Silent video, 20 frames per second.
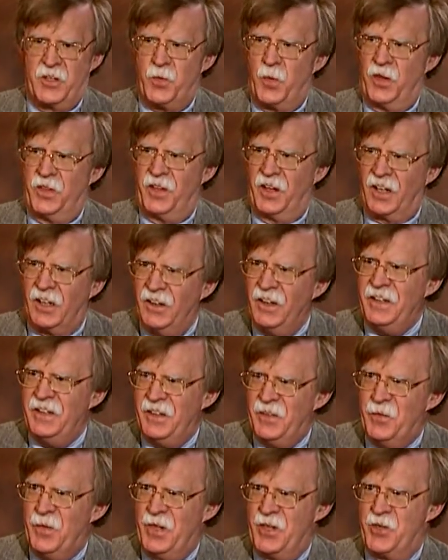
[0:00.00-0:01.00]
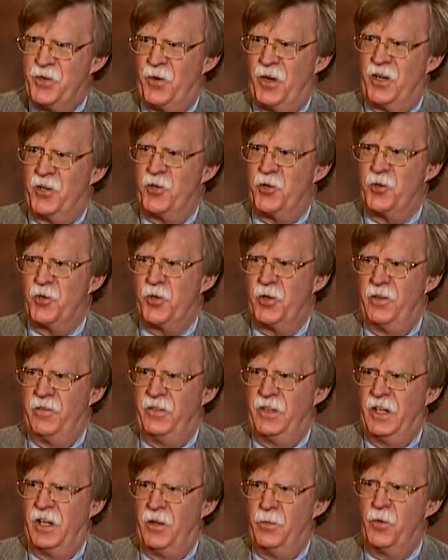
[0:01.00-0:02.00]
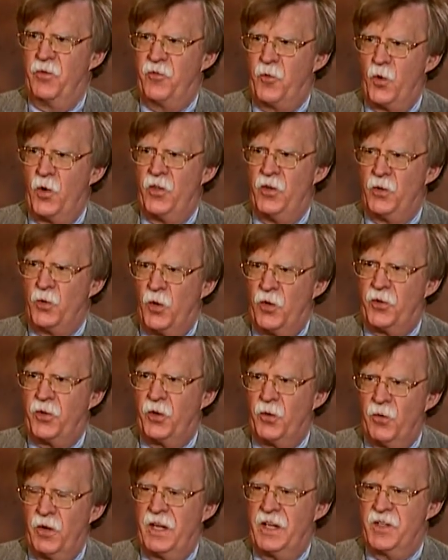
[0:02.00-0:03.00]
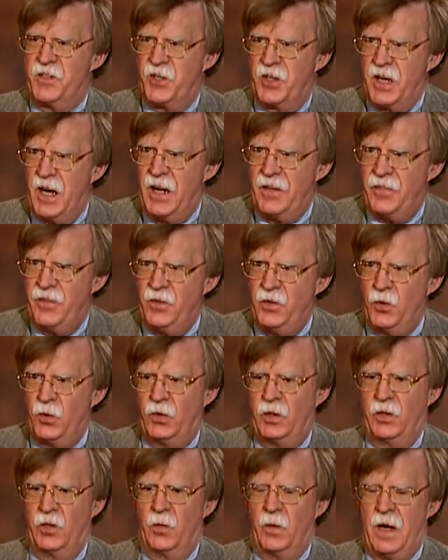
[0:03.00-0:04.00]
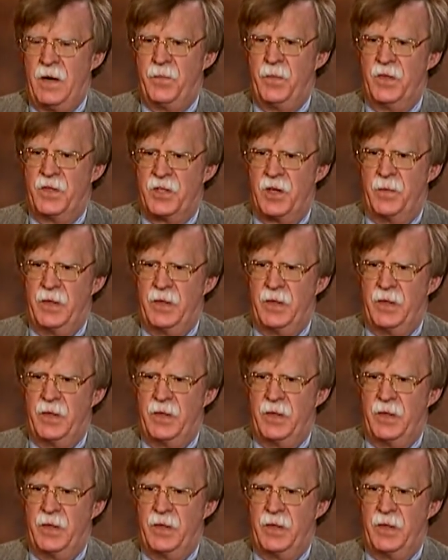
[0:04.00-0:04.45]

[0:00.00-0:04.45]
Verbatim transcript: it's what the Clinton administration should have done before the North Koreans got the nuclear weapons.